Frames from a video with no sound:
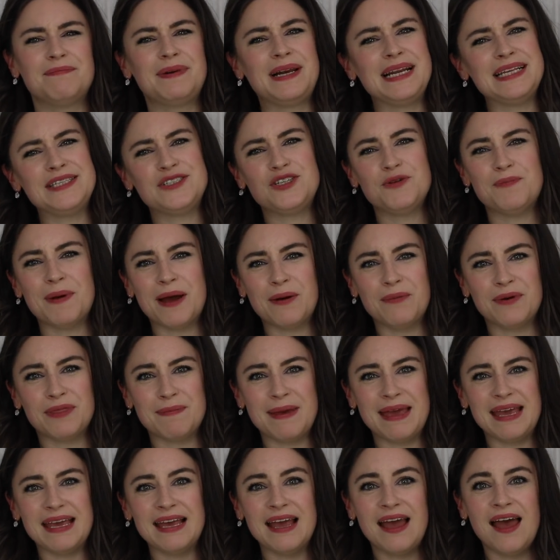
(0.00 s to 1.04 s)
please do bear with
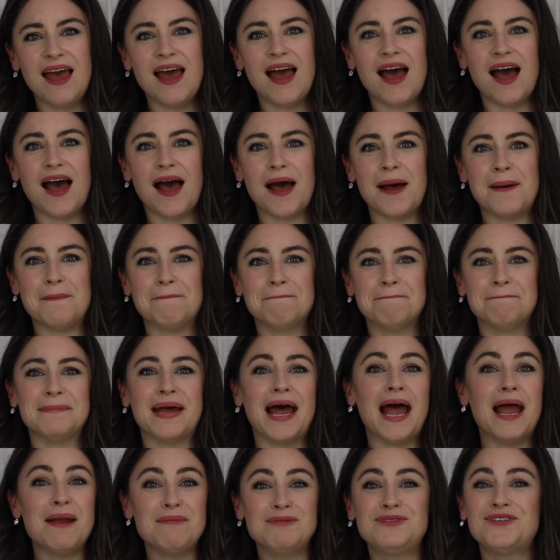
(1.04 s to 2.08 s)
me.
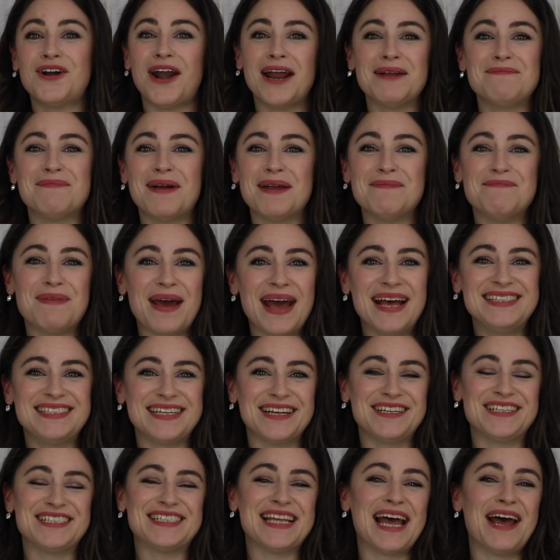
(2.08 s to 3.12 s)
I'm trying my best.
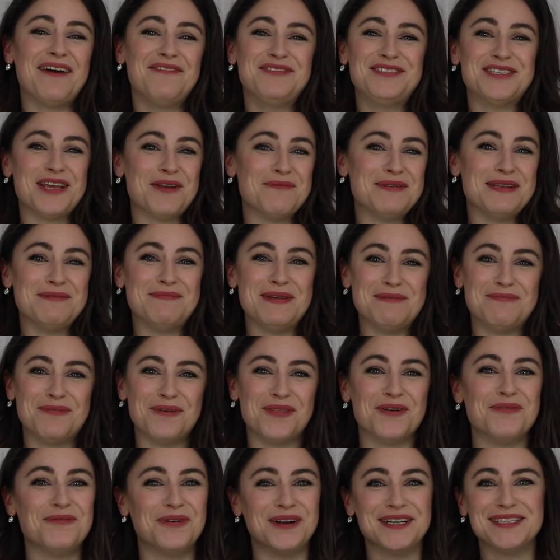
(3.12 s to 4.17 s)
I just have so many
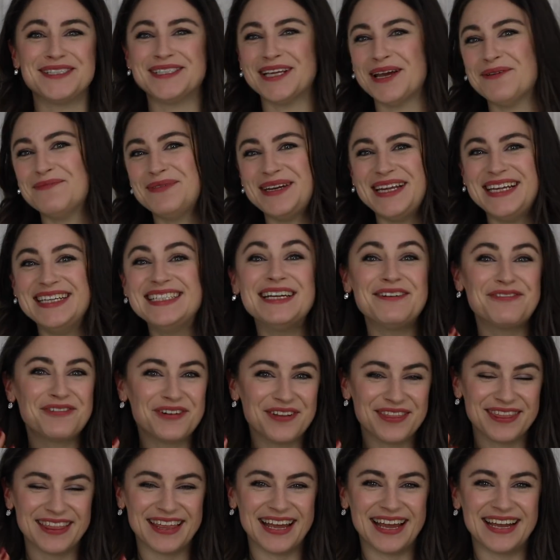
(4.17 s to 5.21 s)
people that want so many
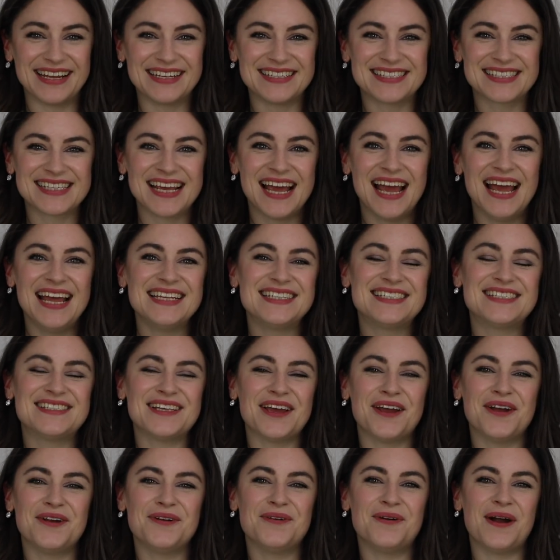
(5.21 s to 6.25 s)
different things.
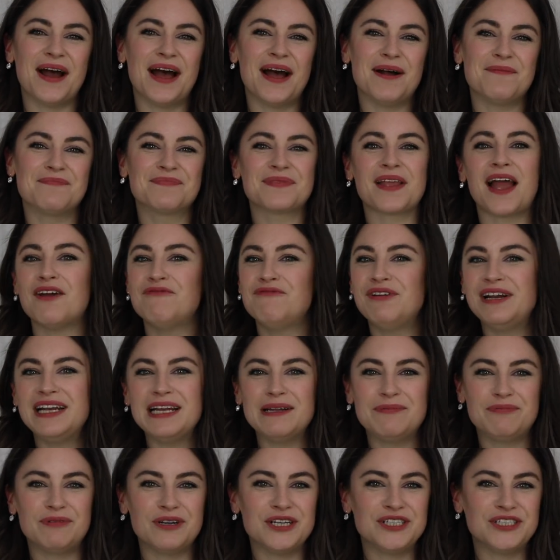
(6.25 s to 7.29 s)
So I
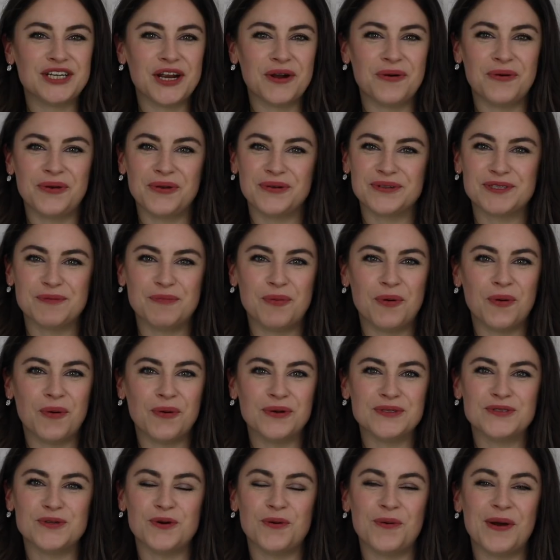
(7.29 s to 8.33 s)
really appreciate all your
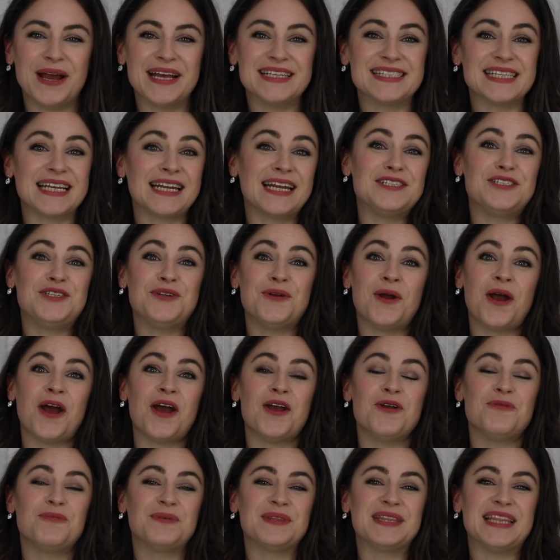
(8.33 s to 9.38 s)
support as always, and I do
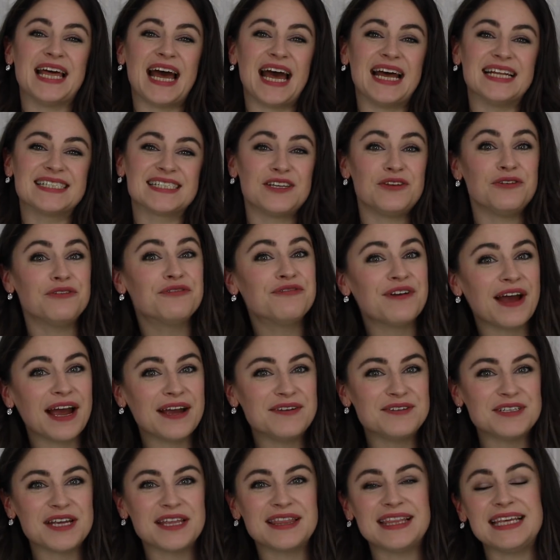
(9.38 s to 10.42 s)
hope that you
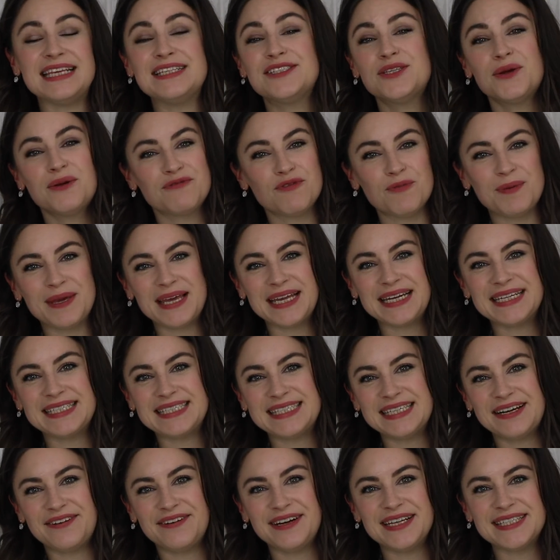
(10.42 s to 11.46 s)
found the Sewing for
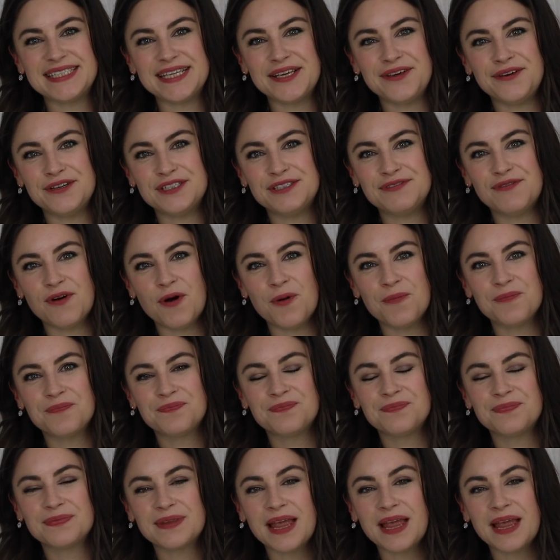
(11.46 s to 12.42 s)
Beginners series useful.